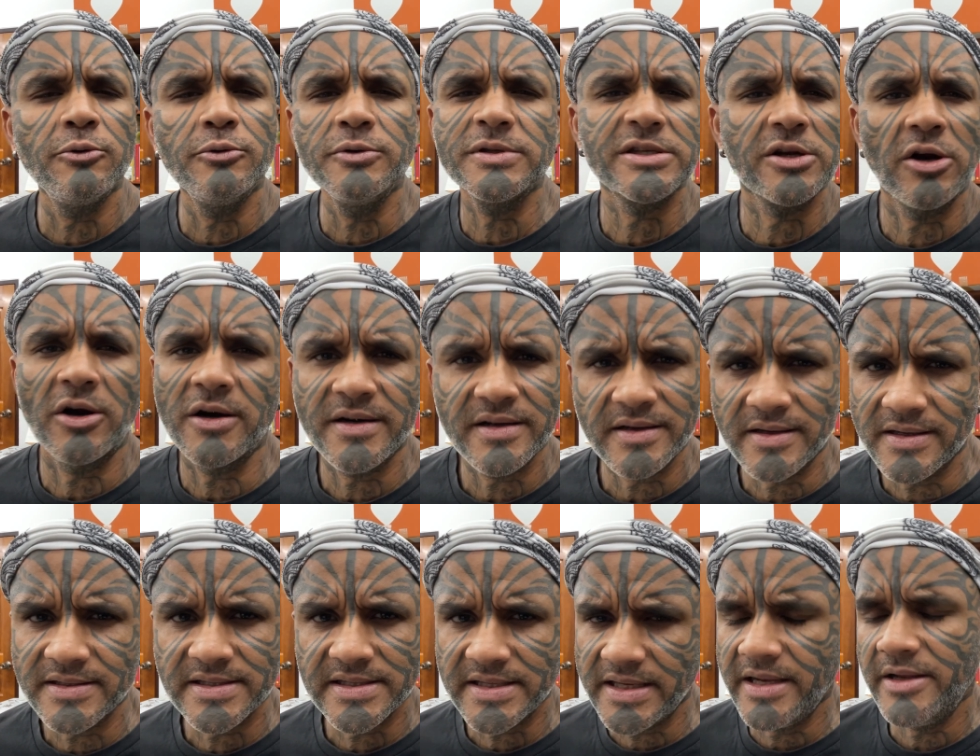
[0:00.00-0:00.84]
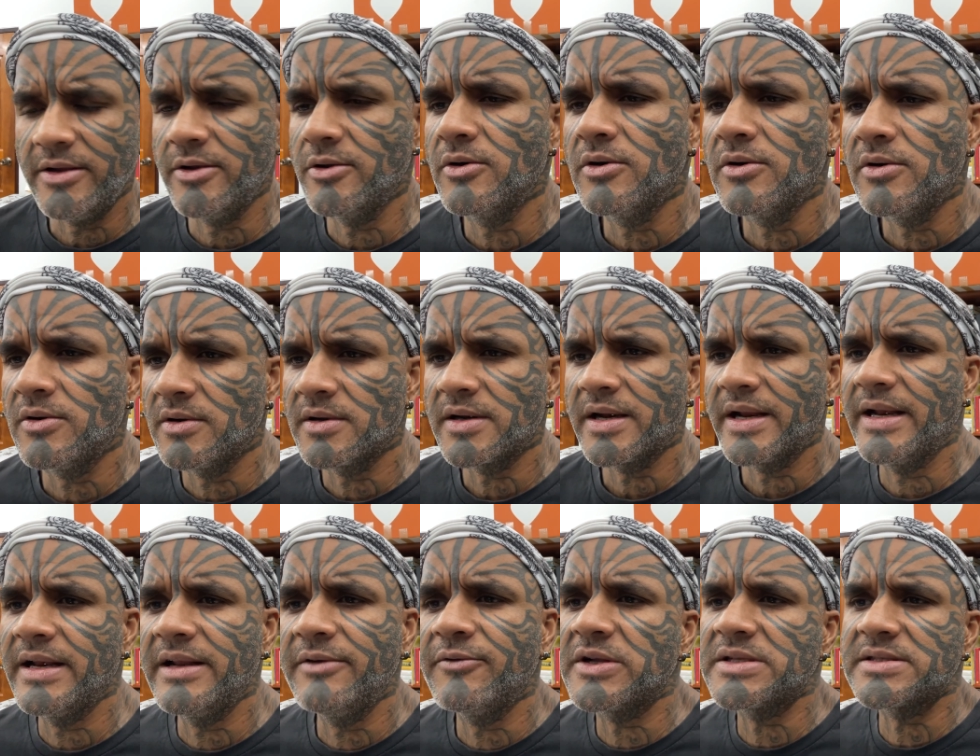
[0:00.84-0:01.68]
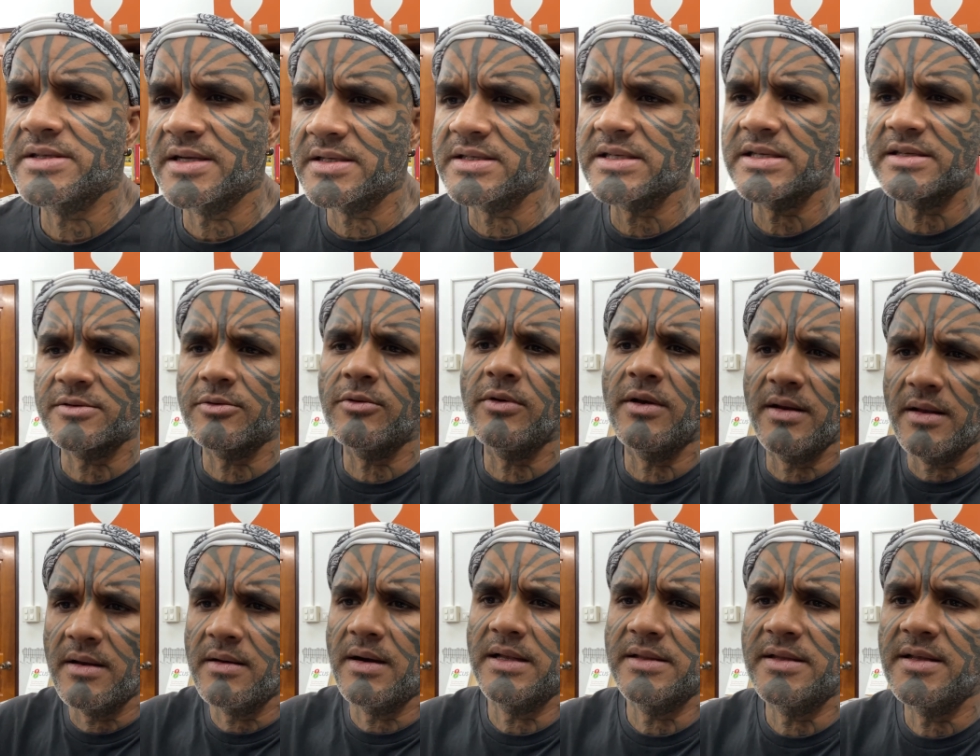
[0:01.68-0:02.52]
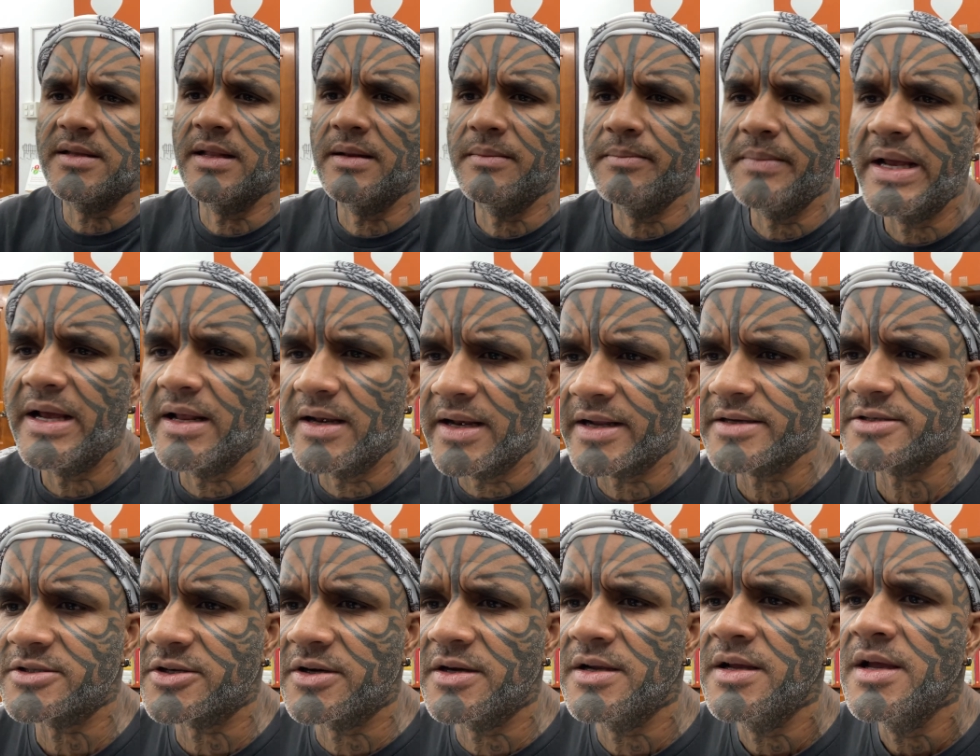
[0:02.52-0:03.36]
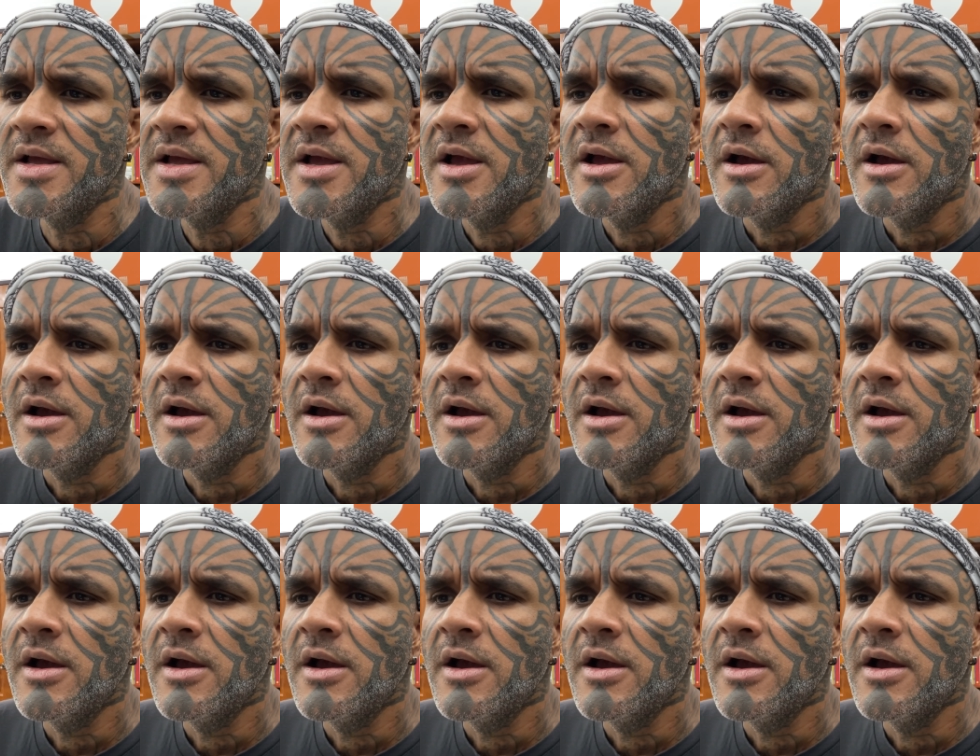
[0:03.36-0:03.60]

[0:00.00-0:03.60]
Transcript: who's not a CEO or anyone successful other than being a lecturer